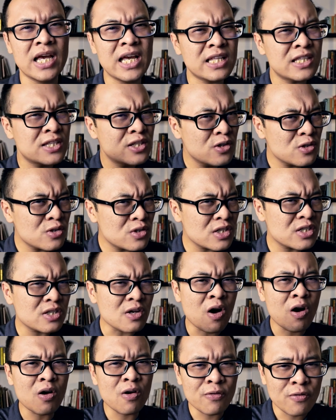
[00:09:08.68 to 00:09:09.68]
it uses
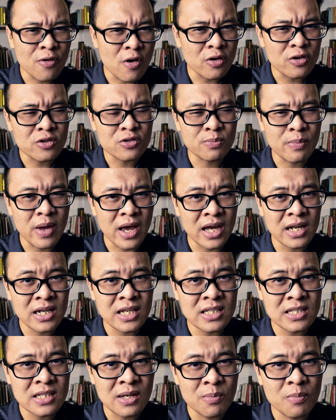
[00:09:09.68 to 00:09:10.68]
autofocus
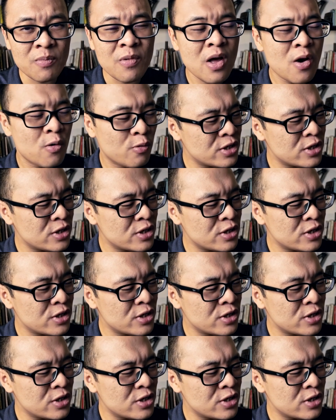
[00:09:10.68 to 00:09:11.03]
mechanism,